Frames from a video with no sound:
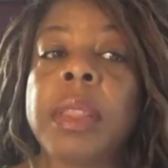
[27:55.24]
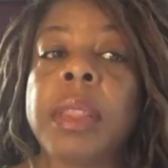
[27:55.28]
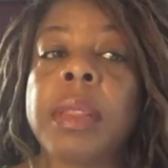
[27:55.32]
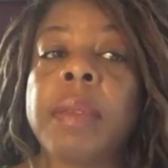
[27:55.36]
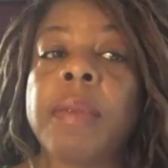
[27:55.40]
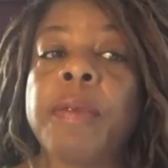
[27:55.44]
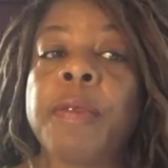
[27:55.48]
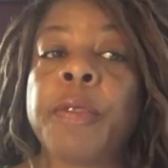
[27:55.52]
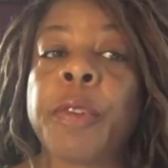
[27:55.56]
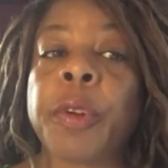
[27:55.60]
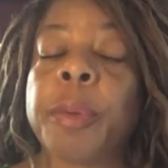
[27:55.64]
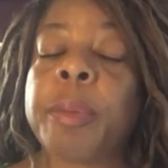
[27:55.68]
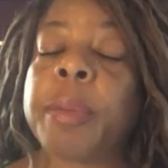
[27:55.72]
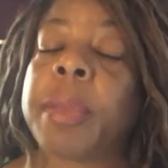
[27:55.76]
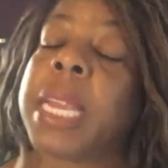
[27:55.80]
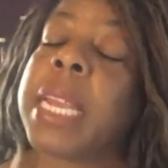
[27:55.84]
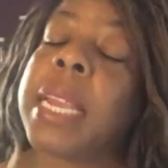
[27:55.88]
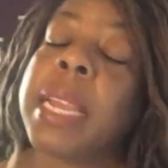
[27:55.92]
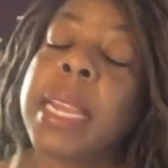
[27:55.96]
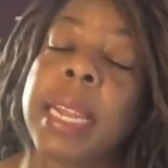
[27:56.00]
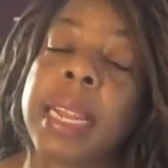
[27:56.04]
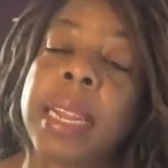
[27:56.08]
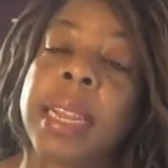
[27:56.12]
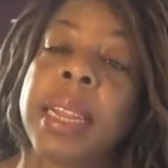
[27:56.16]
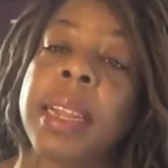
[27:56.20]
for
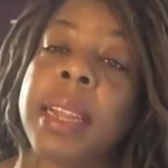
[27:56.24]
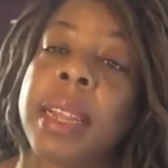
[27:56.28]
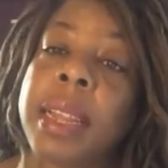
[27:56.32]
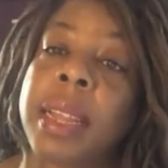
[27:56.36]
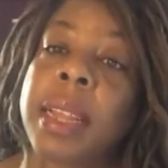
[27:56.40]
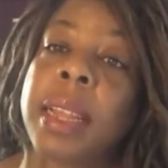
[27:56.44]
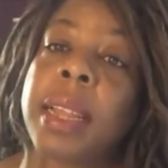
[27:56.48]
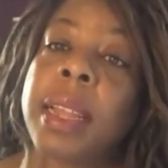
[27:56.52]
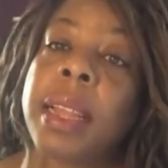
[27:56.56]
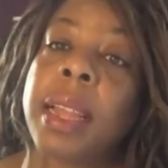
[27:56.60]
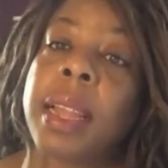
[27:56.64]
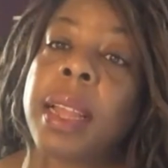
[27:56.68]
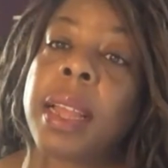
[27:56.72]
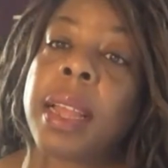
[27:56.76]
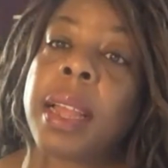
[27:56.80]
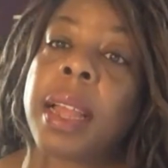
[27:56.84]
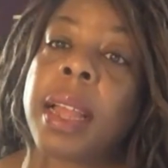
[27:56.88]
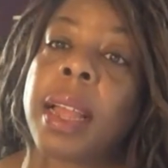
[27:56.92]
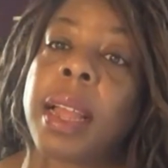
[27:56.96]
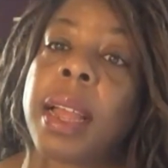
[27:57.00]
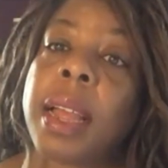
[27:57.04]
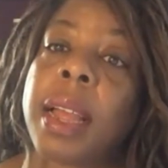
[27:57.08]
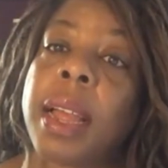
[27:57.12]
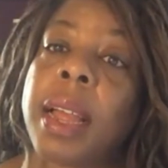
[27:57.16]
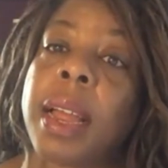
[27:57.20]
me,
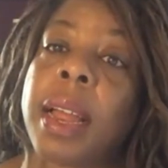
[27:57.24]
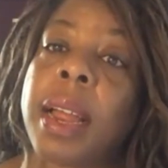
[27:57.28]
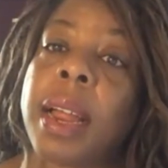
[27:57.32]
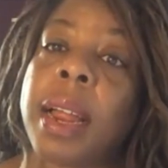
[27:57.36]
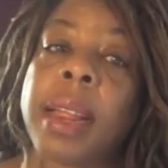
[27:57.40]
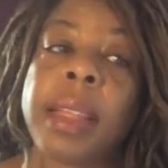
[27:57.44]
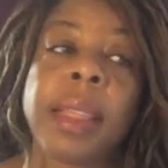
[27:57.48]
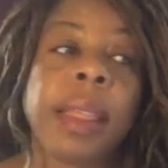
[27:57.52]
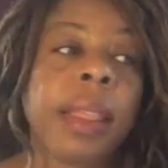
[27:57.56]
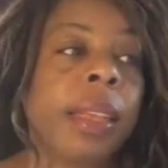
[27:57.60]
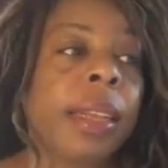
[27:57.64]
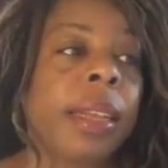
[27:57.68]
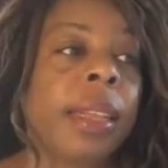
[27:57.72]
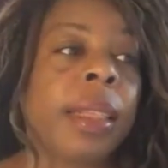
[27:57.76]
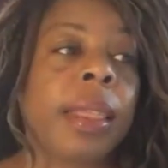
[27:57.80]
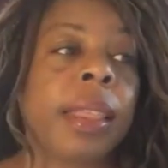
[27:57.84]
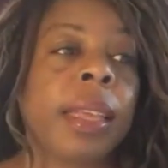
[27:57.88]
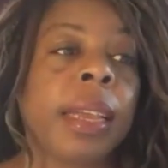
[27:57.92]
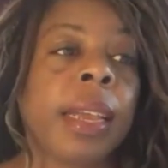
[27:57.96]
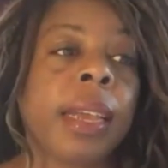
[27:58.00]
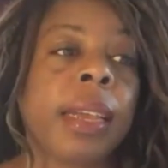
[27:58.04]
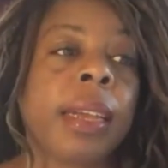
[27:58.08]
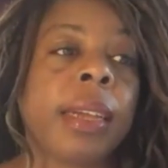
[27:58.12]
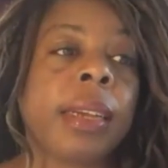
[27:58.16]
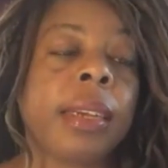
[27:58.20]
I think
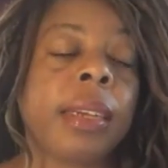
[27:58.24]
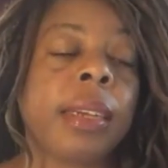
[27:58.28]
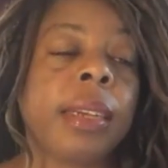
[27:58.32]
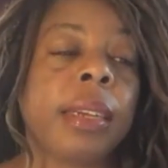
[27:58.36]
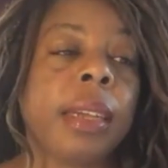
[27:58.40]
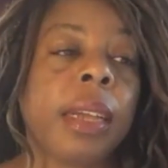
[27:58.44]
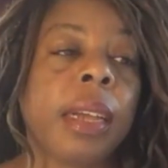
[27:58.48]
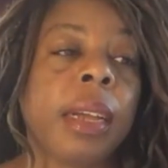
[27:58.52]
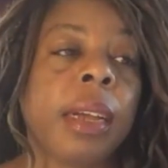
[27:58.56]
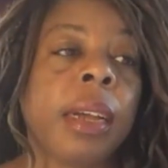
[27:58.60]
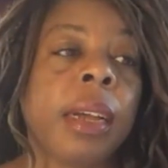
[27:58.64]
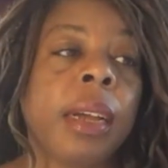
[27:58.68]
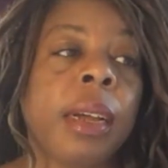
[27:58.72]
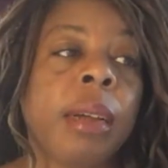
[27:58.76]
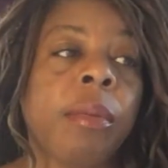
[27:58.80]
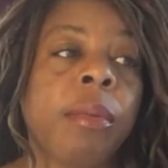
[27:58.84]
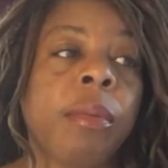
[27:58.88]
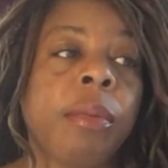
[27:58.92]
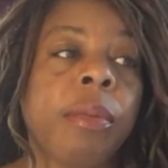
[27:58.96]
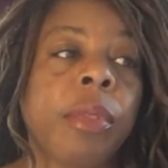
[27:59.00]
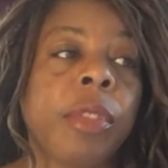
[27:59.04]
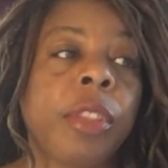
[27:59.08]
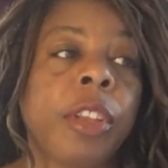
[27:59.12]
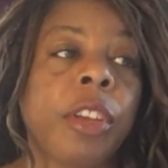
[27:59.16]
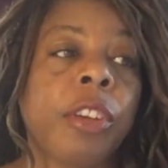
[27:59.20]
that
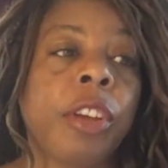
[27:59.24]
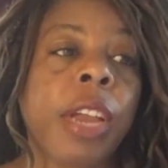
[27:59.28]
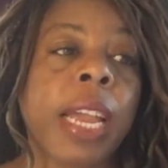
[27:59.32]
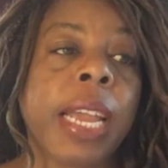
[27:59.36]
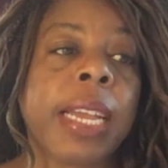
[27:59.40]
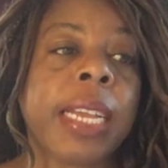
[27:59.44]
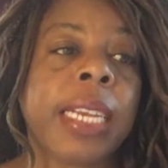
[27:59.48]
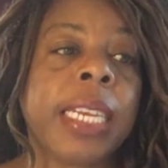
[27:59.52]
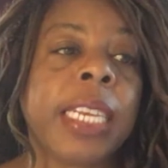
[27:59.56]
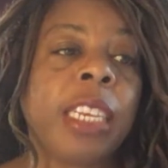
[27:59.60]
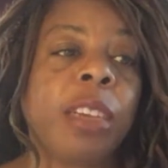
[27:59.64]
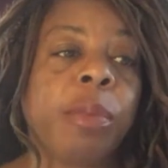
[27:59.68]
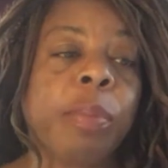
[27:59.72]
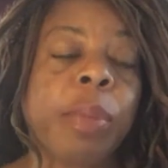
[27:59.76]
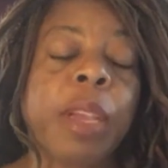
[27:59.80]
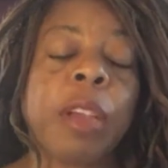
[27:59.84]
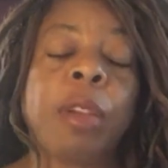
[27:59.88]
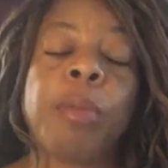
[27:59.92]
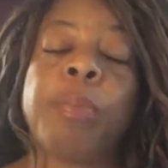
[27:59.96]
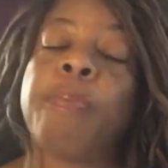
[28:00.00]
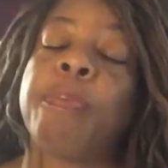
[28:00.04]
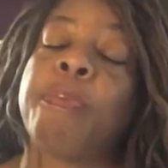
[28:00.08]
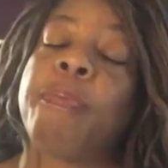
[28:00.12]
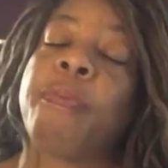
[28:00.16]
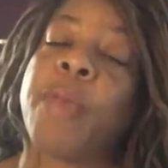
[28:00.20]
there has to be a
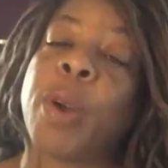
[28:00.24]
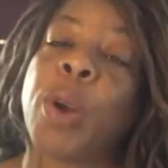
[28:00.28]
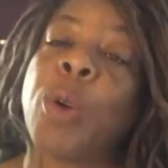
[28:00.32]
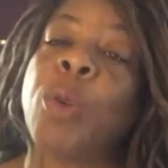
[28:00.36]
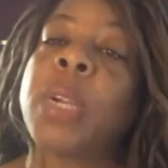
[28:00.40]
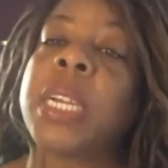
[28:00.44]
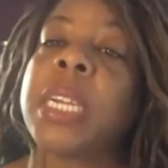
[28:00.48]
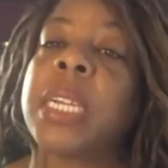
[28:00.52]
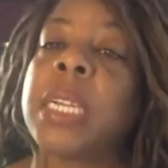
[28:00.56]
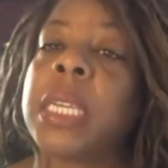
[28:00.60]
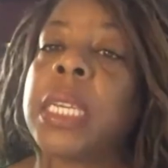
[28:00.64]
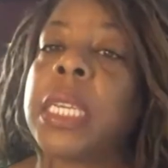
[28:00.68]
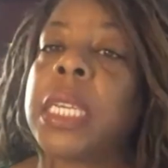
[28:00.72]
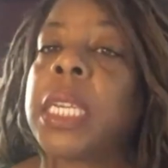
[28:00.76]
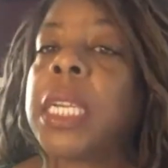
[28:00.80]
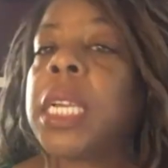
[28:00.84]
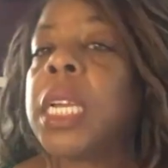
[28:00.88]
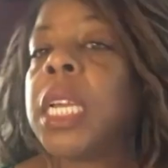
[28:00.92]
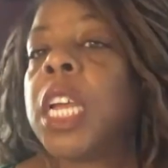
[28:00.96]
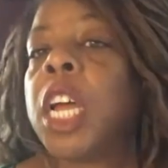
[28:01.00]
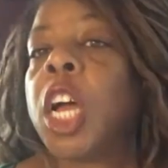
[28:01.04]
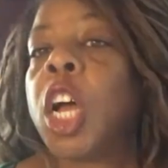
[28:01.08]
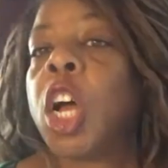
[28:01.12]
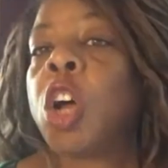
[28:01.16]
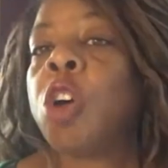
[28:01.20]
focus
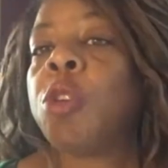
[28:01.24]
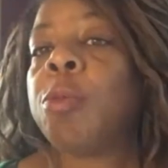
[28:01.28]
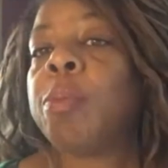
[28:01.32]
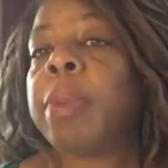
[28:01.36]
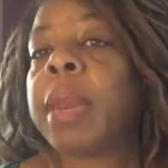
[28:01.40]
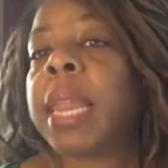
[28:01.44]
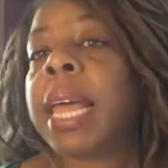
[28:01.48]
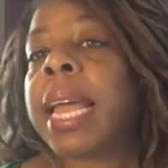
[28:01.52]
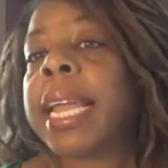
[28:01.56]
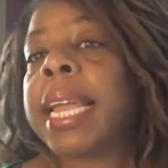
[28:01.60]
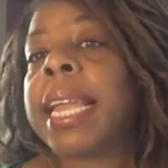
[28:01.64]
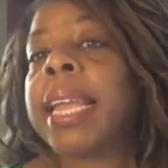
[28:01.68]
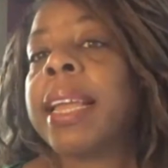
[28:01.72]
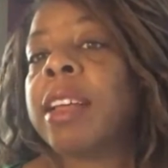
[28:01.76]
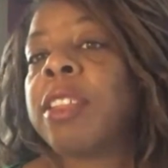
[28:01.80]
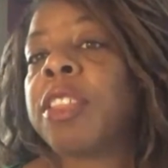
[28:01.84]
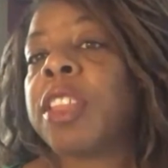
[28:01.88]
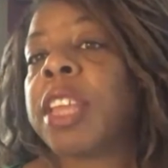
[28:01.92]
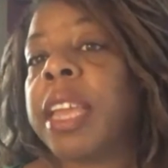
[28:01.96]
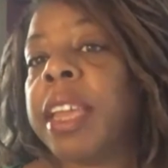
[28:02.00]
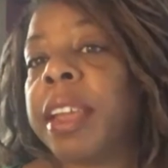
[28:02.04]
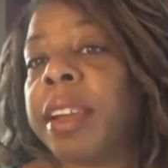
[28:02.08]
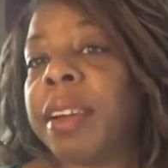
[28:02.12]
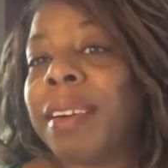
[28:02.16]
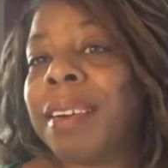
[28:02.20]
on Black
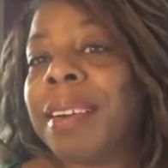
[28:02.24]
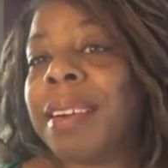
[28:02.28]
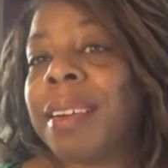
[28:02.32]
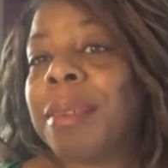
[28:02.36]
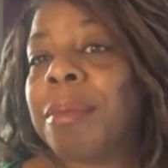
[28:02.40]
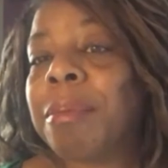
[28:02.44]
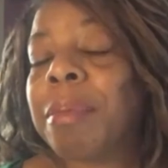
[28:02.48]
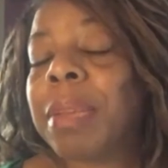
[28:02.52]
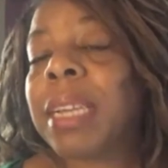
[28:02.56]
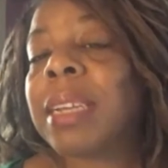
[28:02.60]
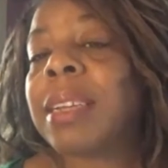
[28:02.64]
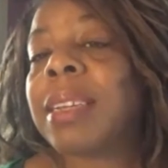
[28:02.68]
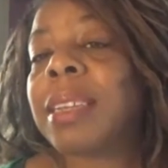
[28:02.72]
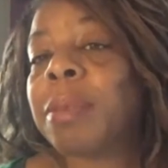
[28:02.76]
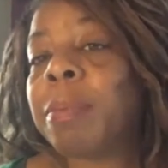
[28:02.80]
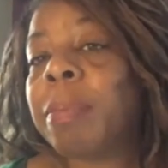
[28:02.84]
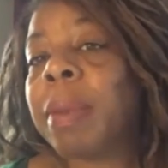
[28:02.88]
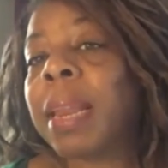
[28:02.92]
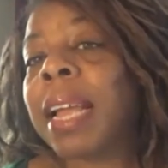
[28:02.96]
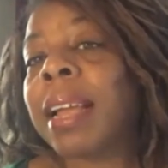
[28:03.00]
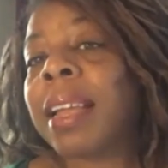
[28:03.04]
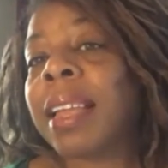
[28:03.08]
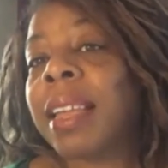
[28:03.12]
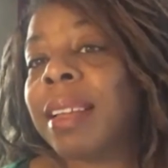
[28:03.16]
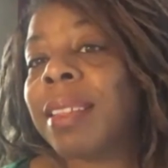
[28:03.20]
healthcare because
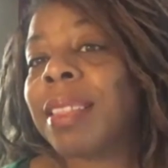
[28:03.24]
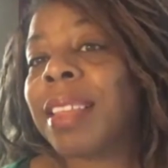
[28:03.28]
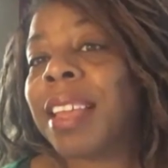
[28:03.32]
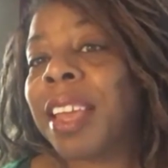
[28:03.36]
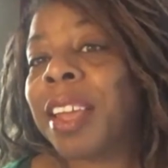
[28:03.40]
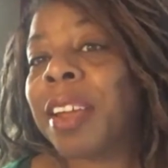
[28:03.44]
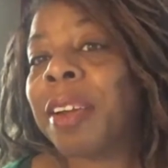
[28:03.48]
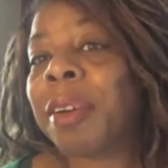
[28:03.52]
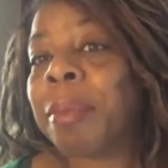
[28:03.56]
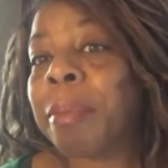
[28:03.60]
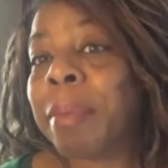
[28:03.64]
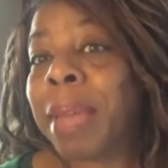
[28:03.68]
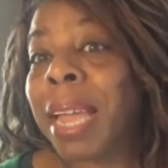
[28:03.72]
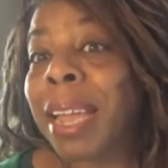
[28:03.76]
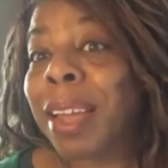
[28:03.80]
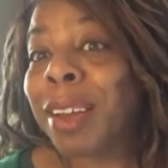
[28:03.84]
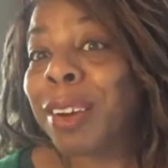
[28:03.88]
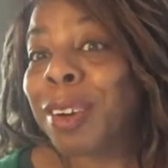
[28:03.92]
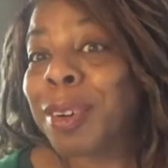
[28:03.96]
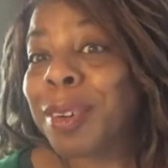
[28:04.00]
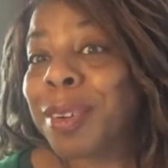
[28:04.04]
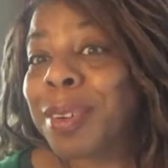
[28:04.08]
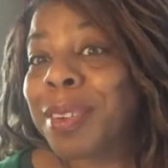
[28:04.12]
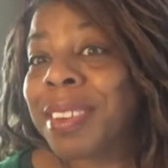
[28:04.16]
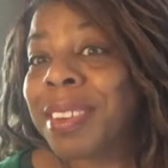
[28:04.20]
Black healthcare matters,